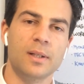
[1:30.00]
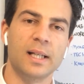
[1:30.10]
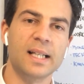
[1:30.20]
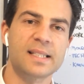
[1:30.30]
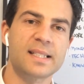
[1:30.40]
Now
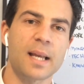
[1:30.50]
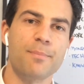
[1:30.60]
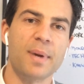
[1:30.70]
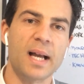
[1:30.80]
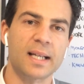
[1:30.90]
let's
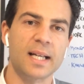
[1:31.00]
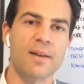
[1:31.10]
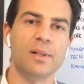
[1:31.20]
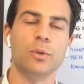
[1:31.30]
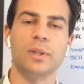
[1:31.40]
step back and
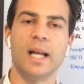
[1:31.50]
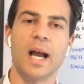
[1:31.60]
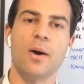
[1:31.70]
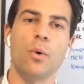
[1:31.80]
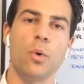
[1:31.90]
have a look at
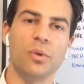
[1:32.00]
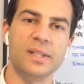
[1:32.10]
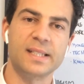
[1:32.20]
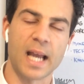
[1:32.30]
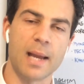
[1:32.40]
how all
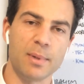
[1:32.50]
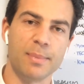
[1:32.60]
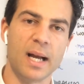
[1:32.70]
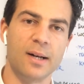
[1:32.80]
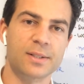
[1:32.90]
this came
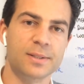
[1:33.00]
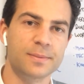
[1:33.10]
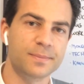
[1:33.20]
about.